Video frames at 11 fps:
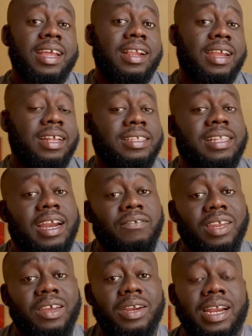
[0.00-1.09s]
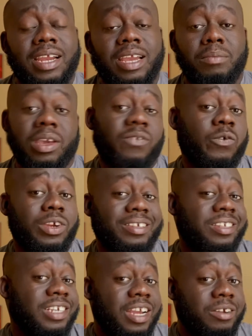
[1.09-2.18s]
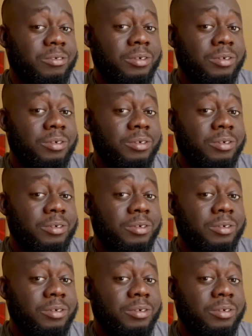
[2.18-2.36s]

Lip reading: then it's not a video that I can make for this channel.